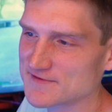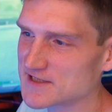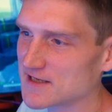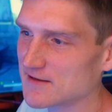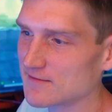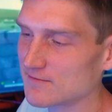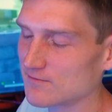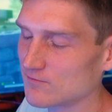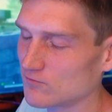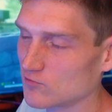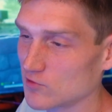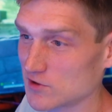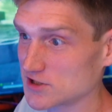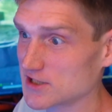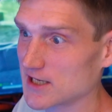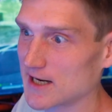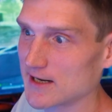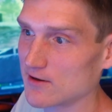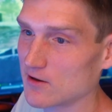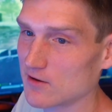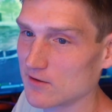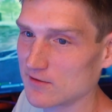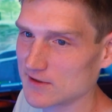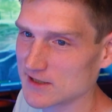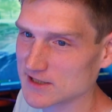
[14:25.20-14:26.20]
have seen, which
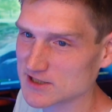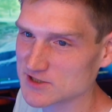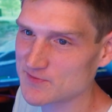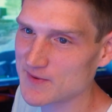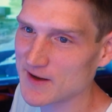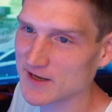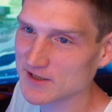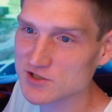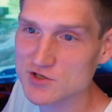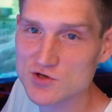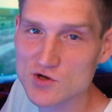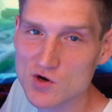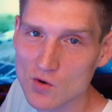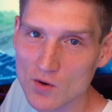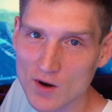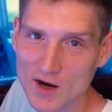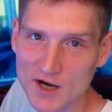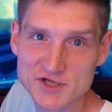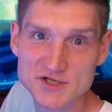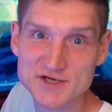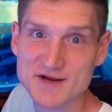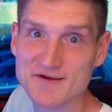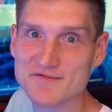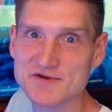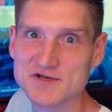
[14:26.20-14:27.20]
I don't expect you to
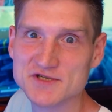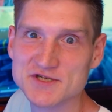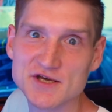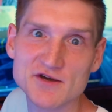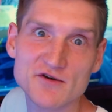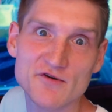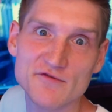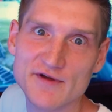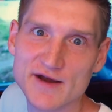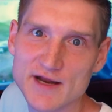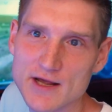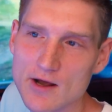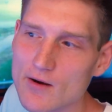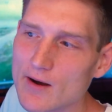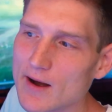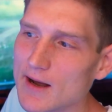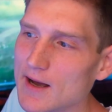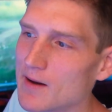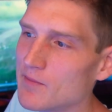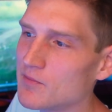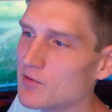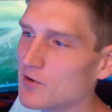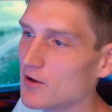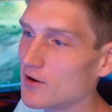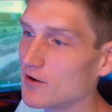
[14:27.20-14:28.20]
watch every single video I
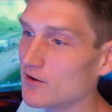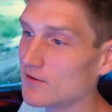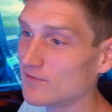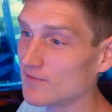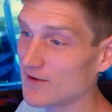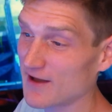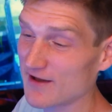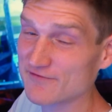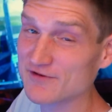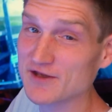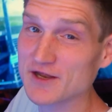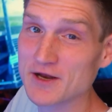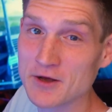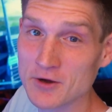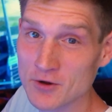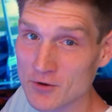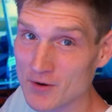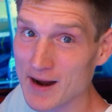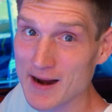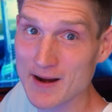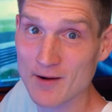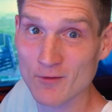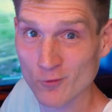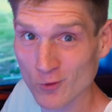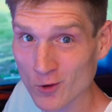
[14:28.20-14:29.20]
upload. If you do,
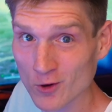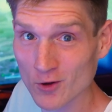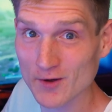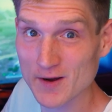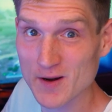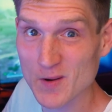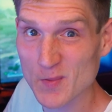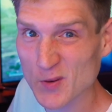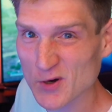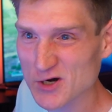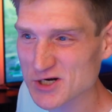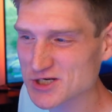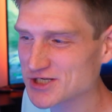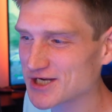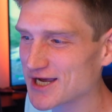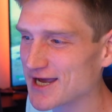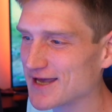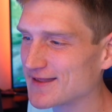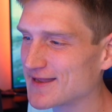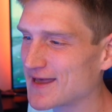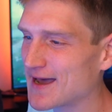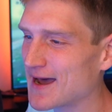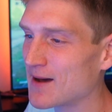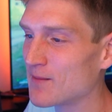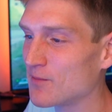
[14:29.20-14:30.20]
I really
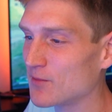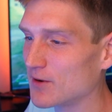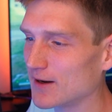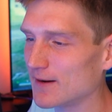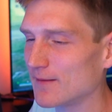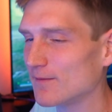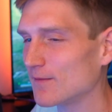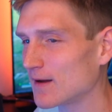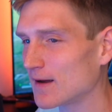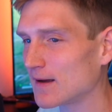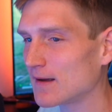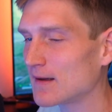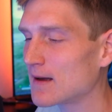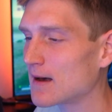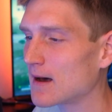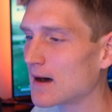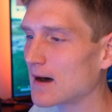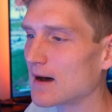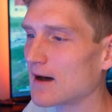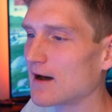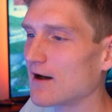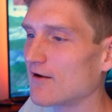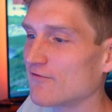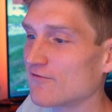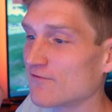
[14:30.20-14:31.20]
appreciate that. But
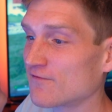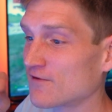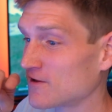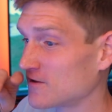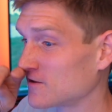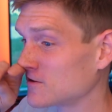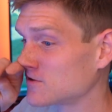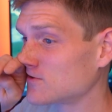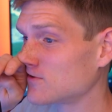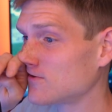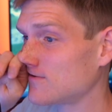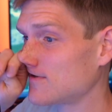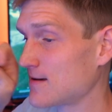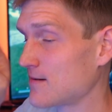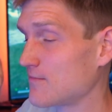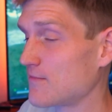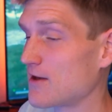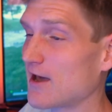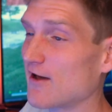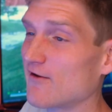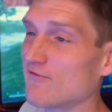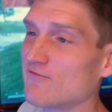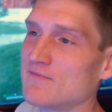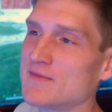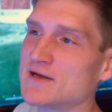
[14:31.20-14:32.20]
uh, for those of you that
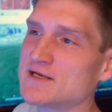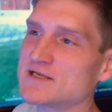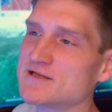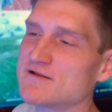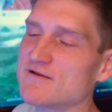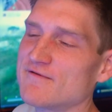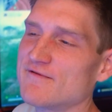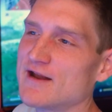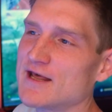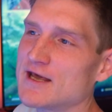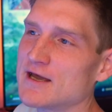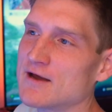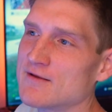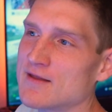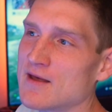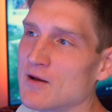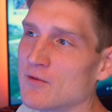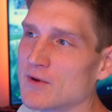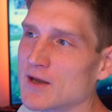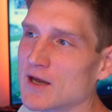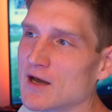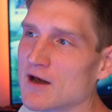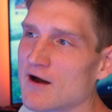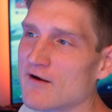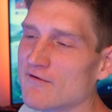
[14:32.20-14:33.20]
may have missed the video
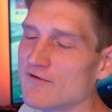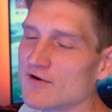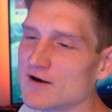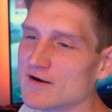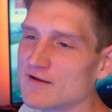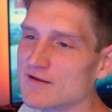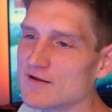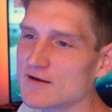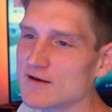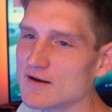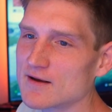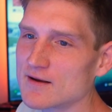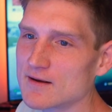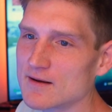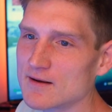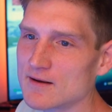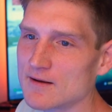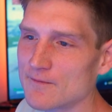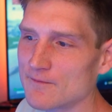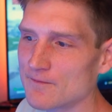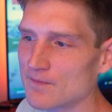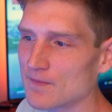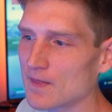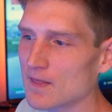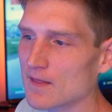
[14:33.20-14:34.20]
that we covered, the
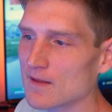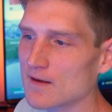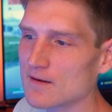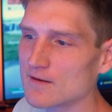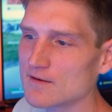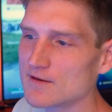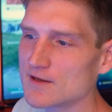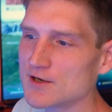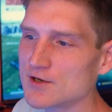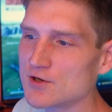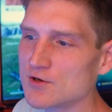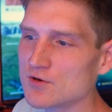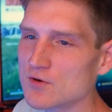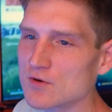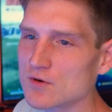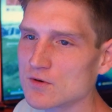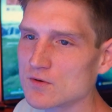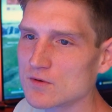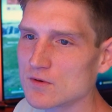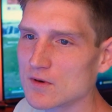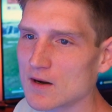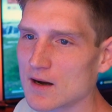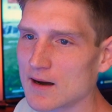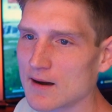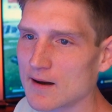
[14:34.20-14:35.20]
the
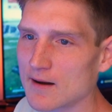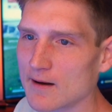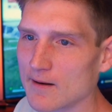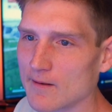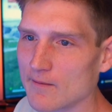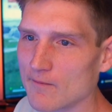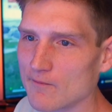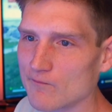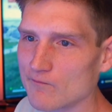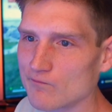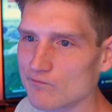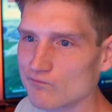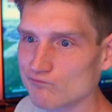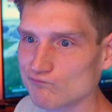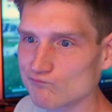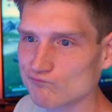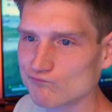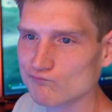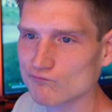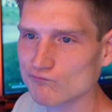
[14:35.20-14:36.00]
new um,